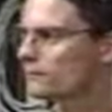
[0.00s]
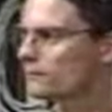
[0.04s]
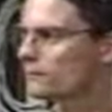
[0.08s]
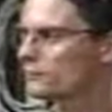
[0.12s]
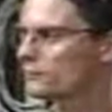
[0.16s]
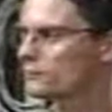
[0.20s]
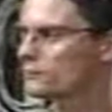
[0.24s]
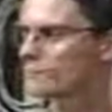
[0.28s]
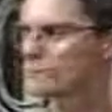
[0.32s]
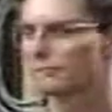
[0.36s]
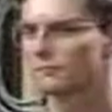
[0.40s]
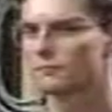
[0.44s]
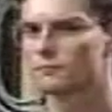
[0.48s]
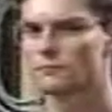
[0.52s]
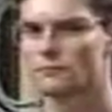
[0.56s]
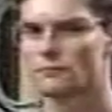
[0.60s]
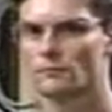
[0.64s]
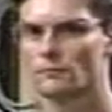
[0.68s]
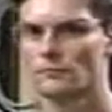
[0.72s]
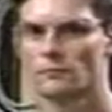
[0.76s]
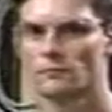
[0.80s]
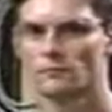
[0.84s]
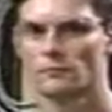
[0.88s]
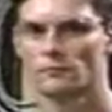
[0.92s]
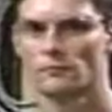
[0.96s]

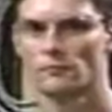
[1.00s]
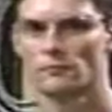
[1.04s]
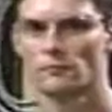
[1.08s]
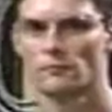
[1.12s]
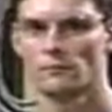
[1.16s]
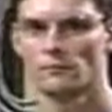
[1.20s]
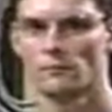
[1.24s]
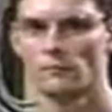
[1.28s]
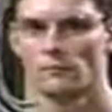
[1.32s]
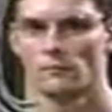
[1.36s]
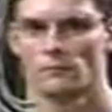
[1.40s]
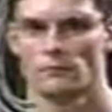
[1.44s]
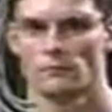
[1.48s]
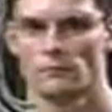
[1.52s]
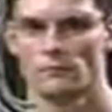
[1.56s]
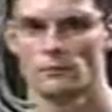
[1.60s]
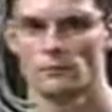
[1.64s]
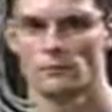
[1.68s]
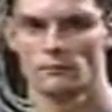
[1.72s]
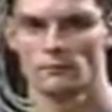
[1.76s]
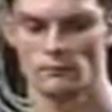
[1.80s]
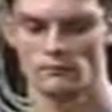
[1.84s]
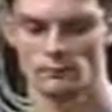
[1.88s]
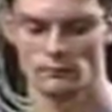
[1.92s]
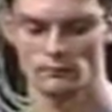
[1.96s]

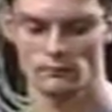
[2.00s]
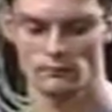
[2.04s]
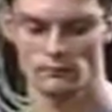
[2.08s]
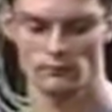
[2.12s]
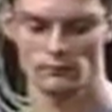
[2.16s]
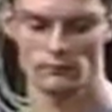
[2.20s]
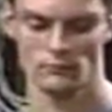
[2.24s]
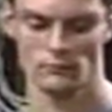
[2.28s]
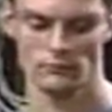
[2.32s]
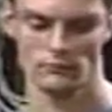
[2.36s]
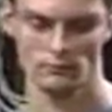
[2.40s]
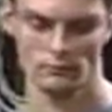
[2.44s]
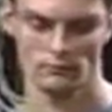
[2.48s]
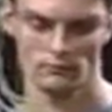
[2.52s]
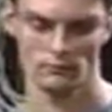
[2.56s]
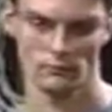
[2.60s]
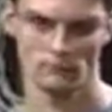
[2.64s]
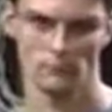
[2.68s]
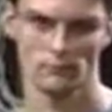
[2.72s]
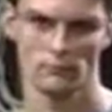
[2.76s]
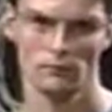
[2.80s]
The person shown says nothing.